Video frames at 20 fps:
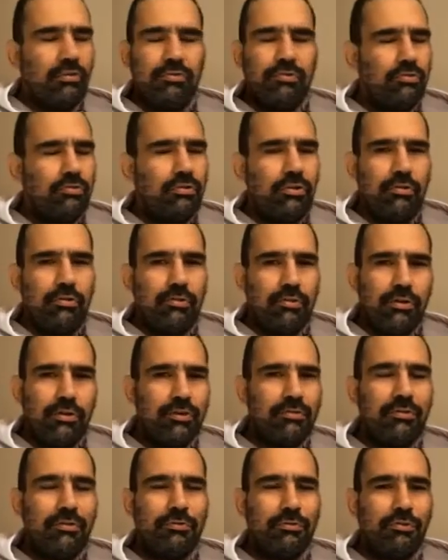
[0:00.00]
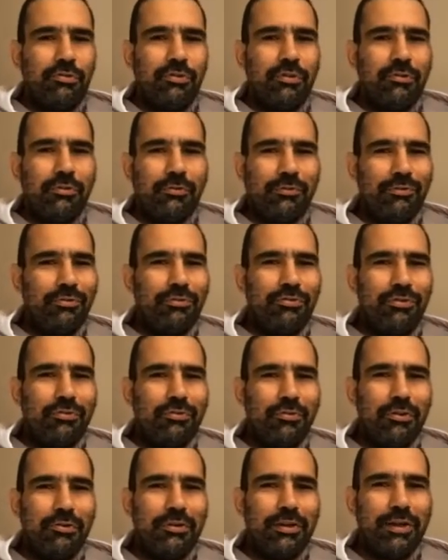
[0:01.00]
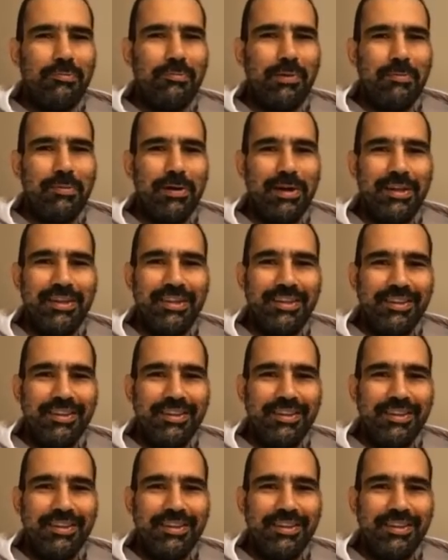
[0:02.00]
of jiu-jitsu all day in my mind.